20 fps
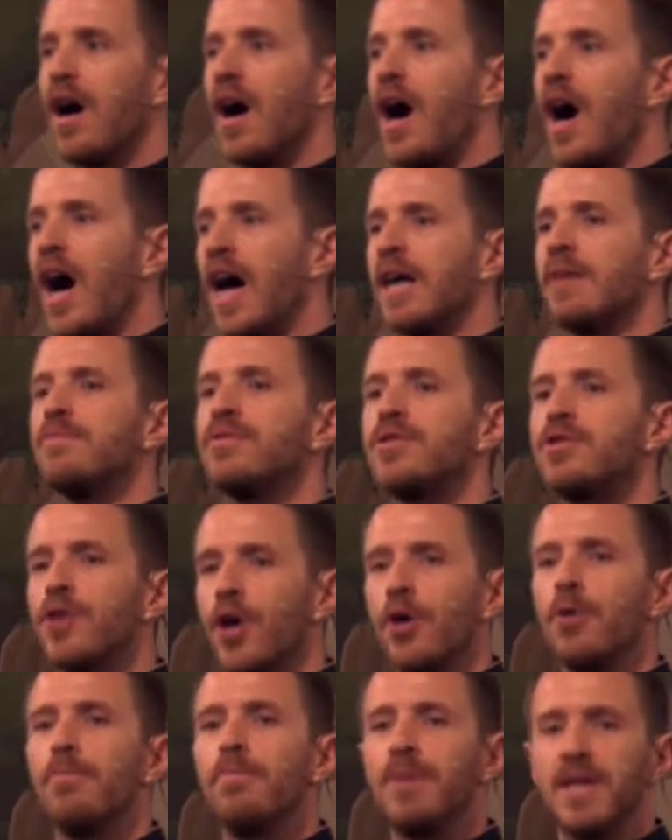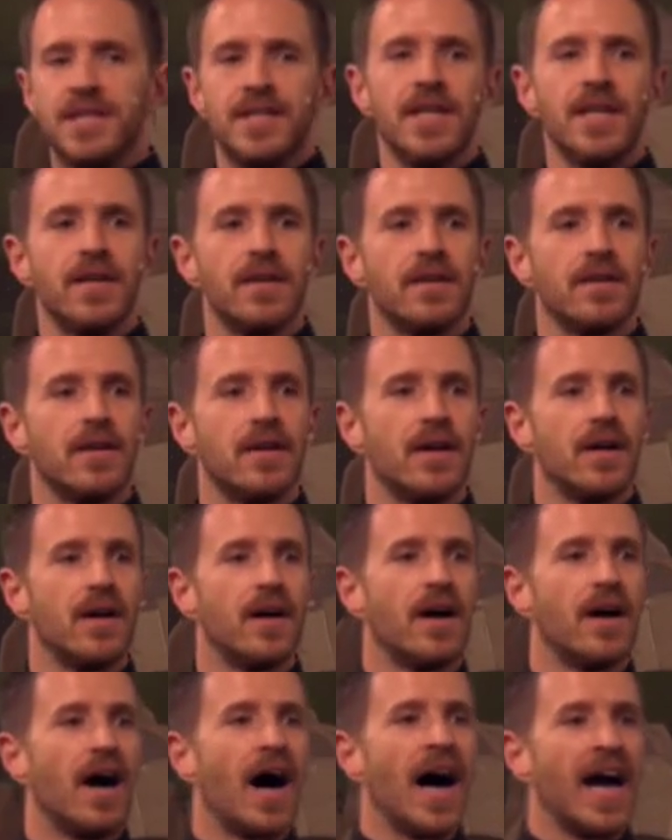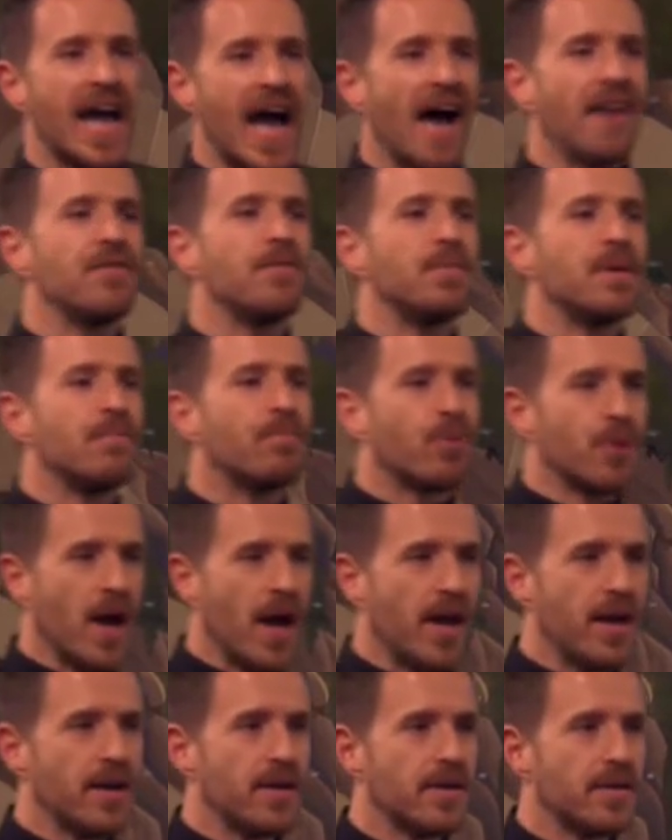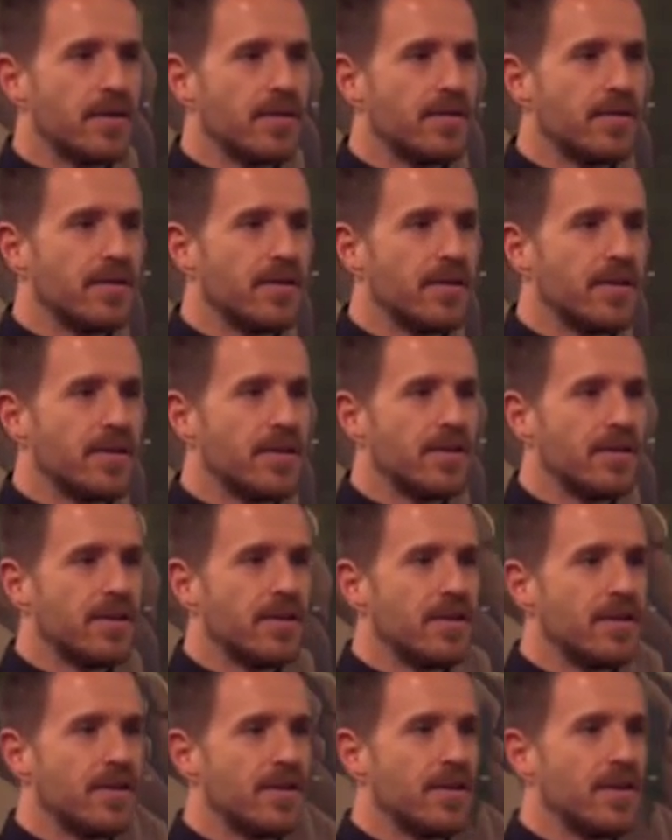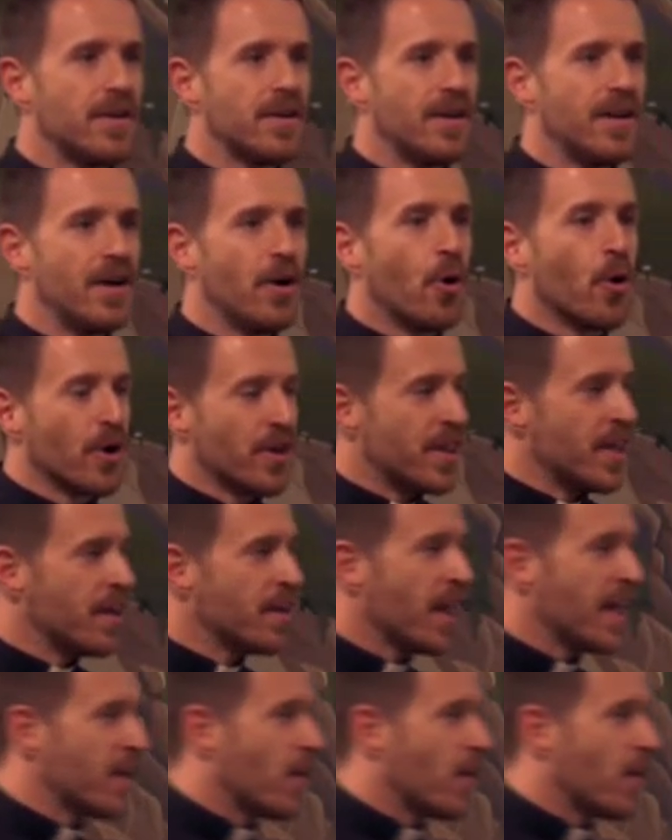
I am so busy, I haven't been praying. Or then, like,